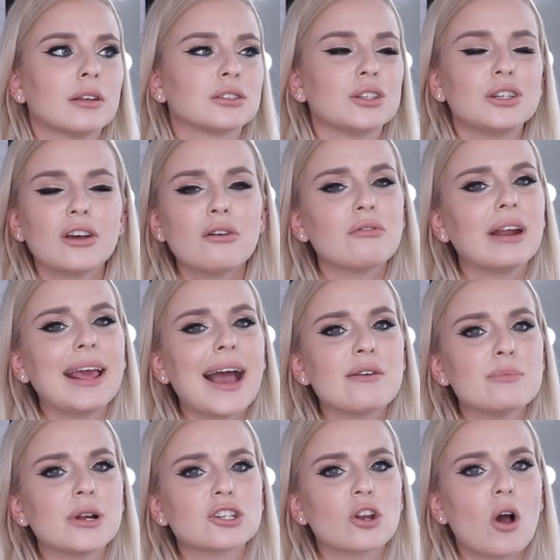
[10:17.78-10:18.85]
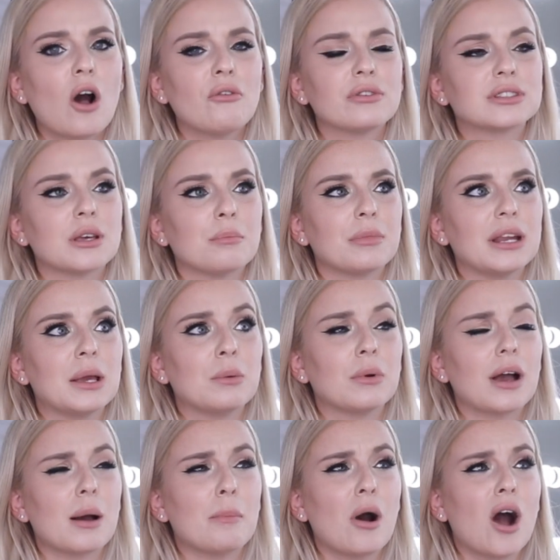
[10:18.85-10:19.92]
So you don't really have much to offer somebody
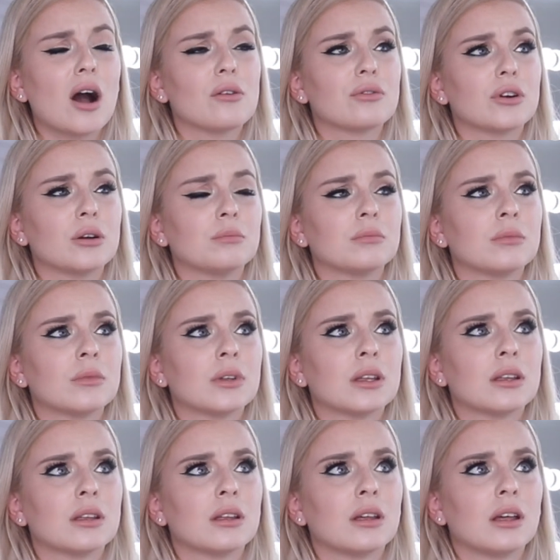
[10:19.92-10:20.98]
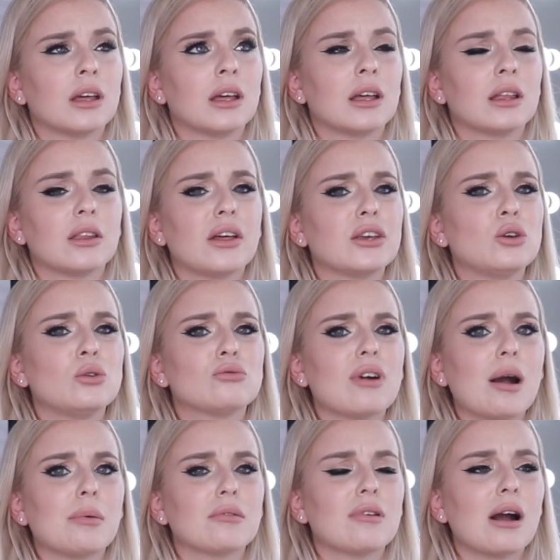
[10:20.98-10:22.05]
apart from, like, you'd
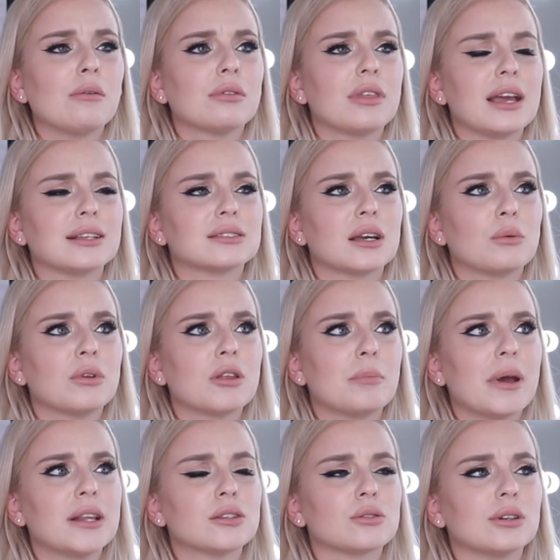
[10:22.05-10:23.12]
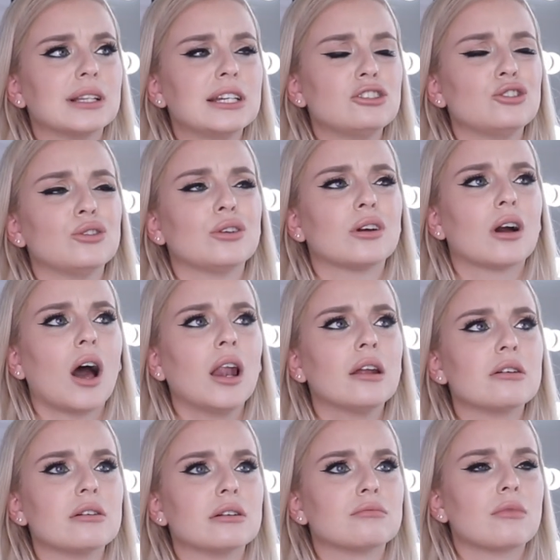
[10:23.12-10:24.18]
wrap around things. Like, with a pencil, at least you can
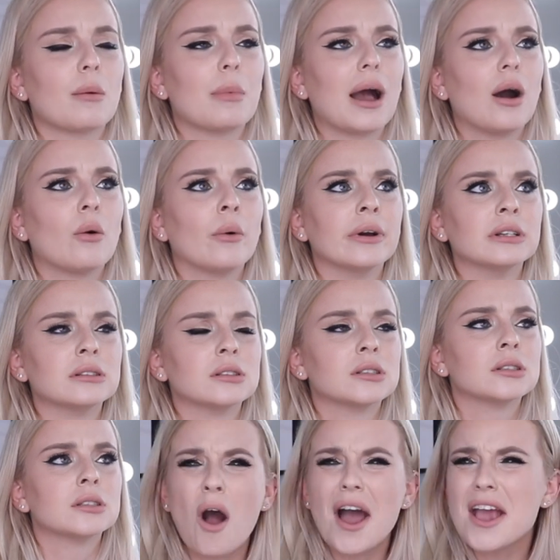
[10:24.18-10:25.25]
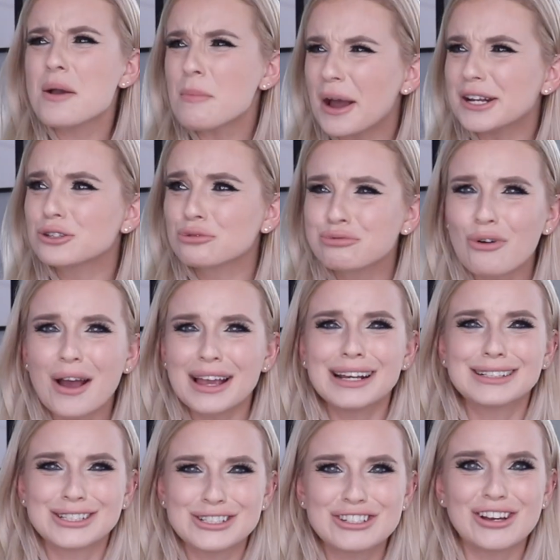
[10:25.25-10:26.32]
colour and rub out and... Why am I
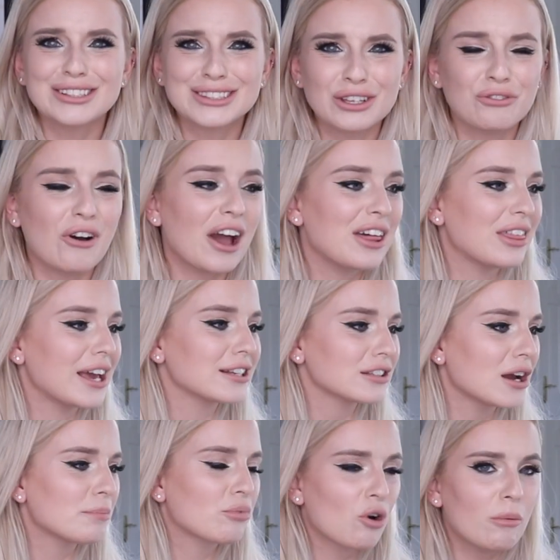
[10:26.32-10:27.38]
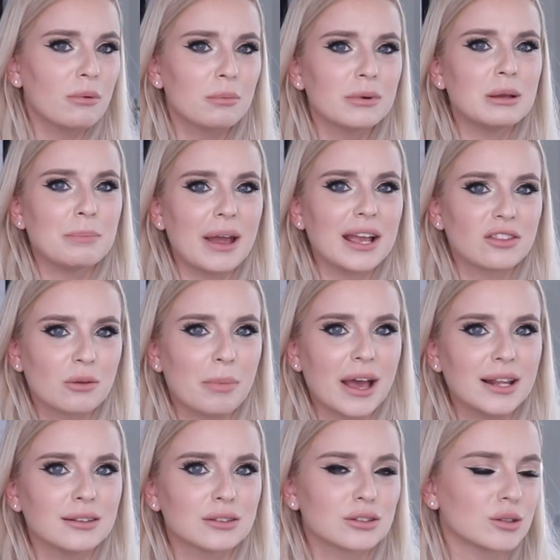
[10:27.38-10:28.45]
trying to justify this? I'd probably pick the
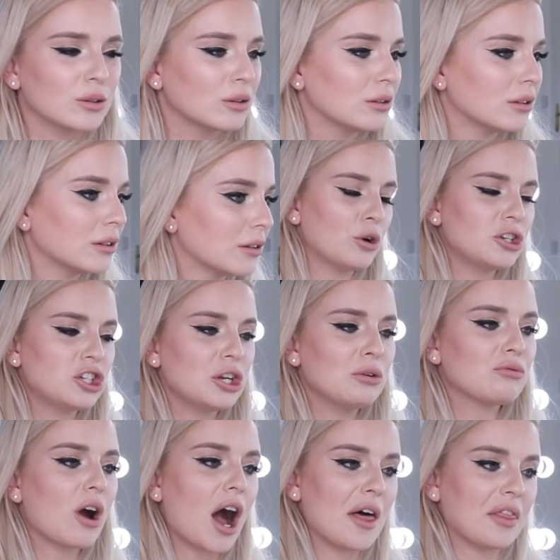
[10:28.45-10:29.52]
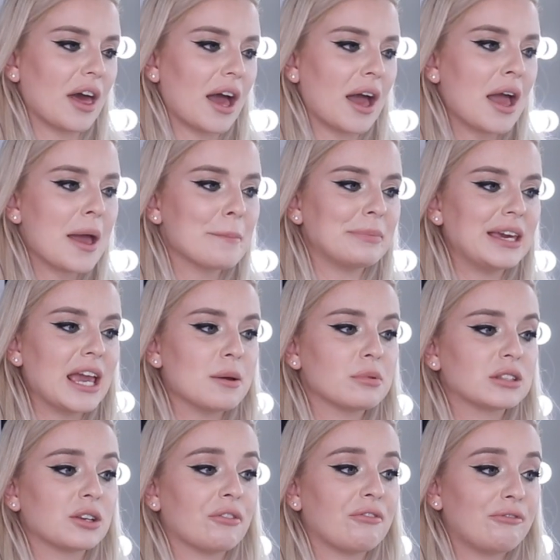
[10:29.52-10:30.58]
pencil. Would you rather be able
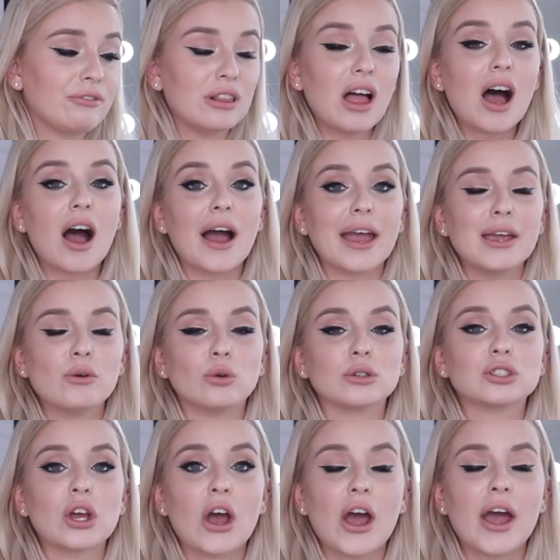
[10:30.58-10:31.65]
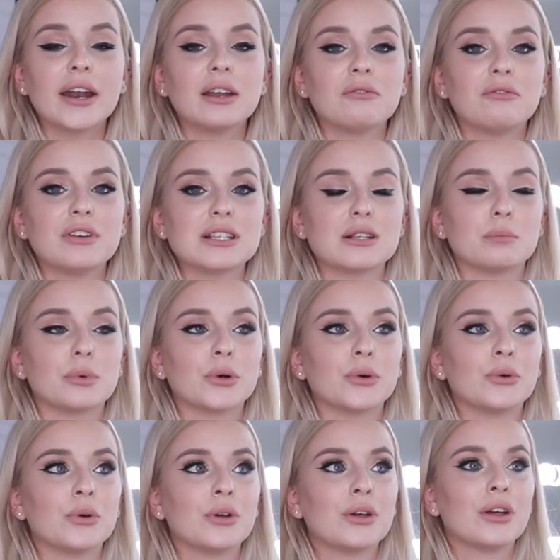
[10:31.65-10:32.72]
to fly or turn
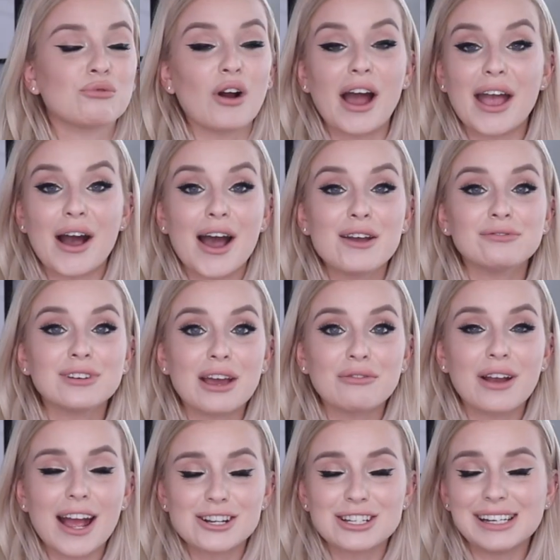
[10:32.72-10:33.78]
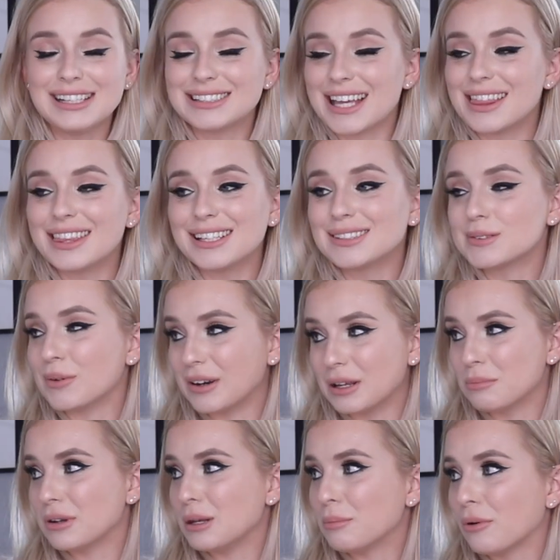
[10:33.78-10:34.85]
invisible? Right, I've never actually said this to
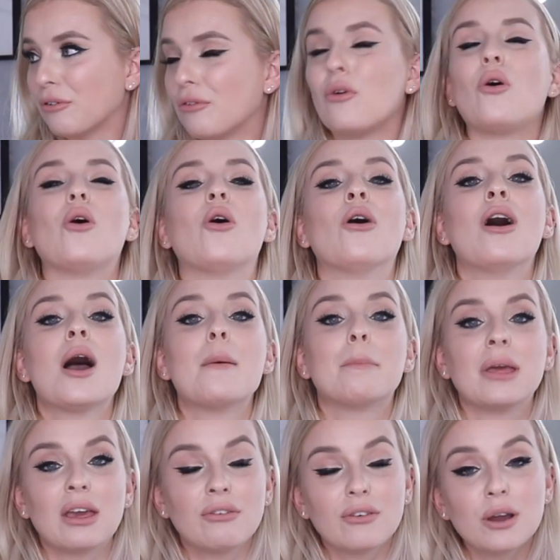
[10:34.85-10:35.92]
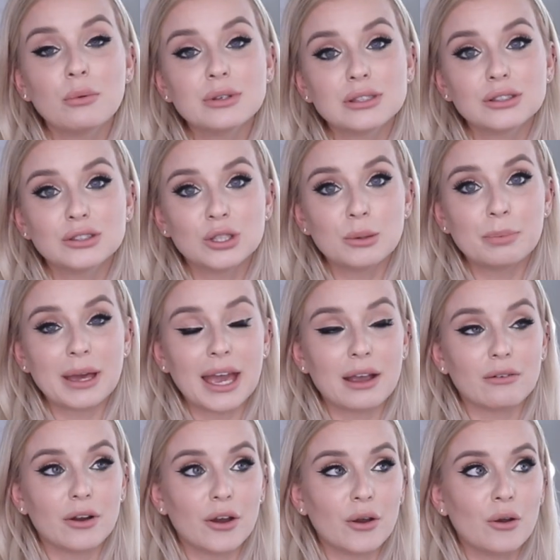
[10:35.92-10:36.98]
anybody before, but if I was a
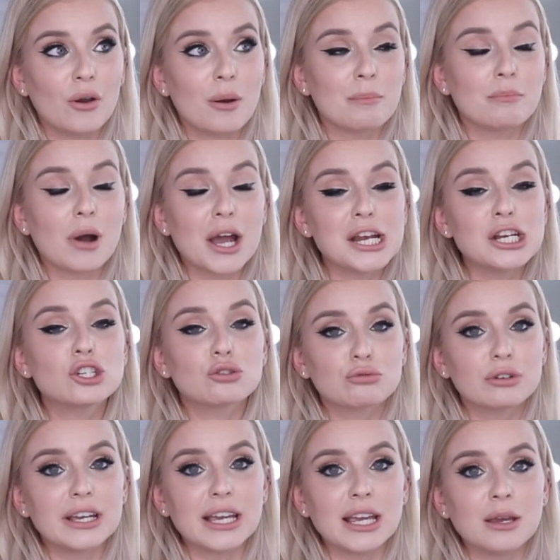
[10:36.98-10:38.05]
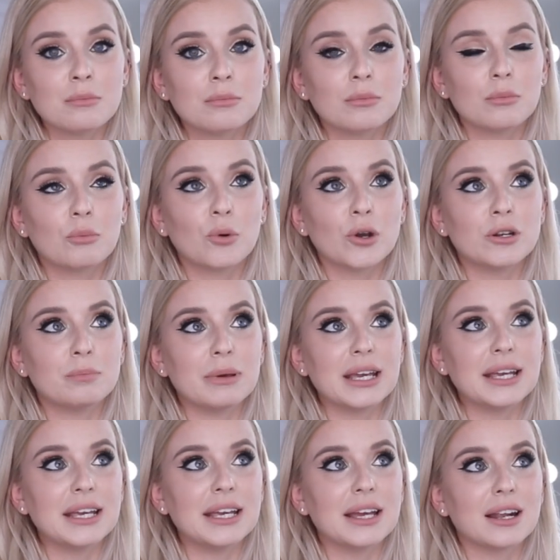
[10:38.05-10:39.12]
superhero, my dream would
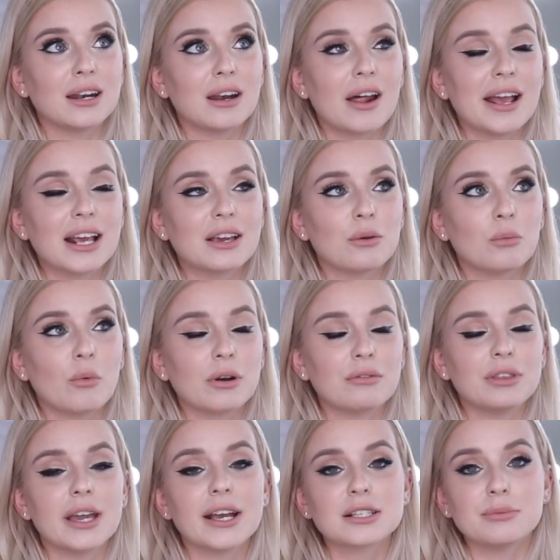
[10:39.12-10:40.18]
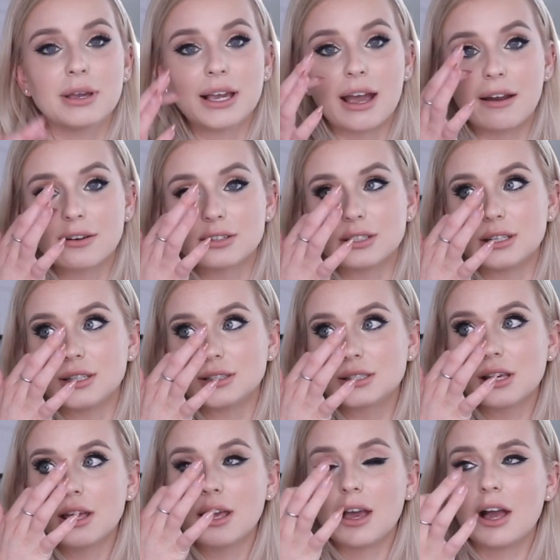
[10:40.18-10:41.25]
be like one of the X-Men characters.
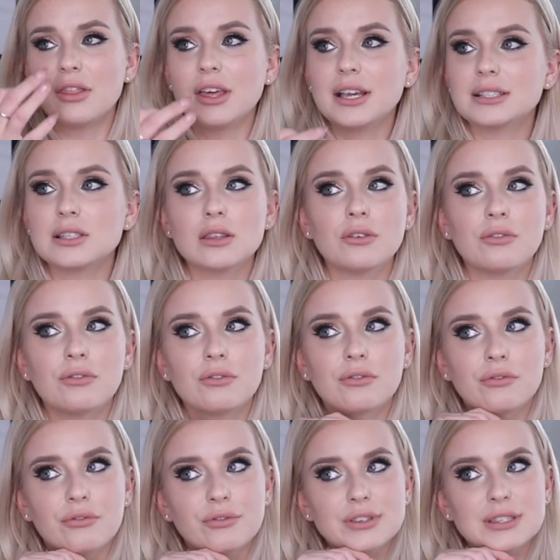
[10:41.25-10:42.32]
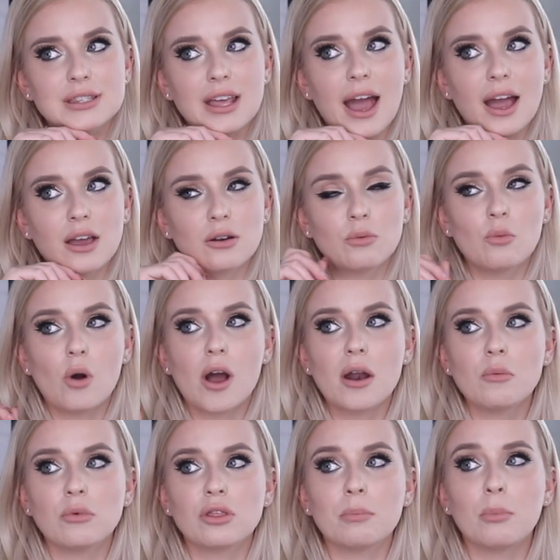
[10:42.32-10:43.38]
I think it's in the second
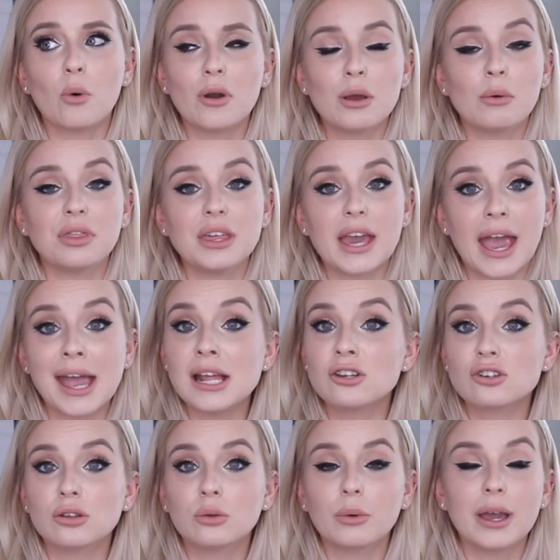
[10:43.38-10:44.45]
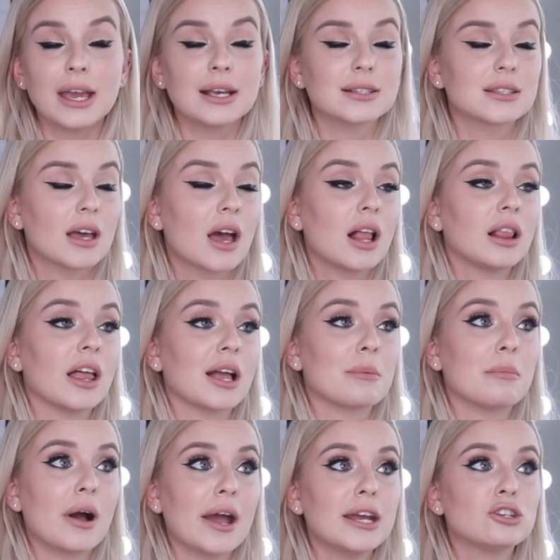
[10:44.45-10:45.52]
one with the boy with the angel wings. Like,
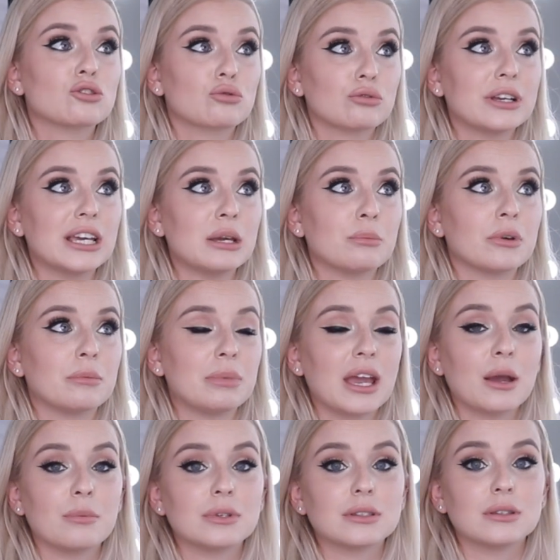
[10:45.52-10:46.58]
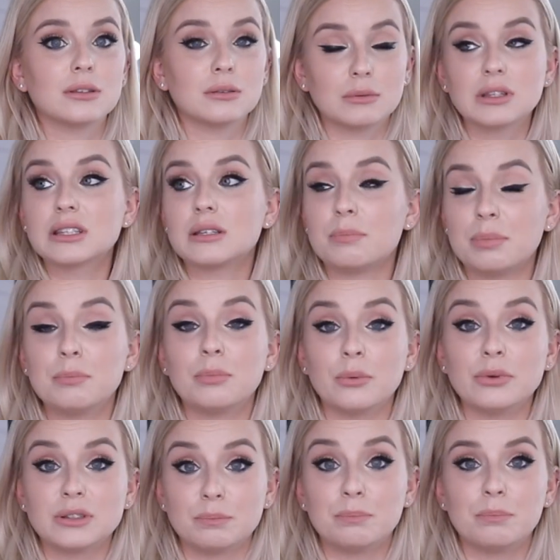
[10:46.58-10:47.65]
my dream would be able
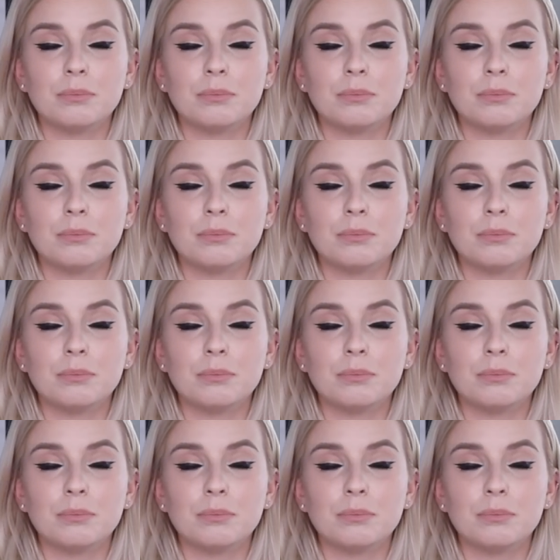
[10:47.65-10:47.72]
to...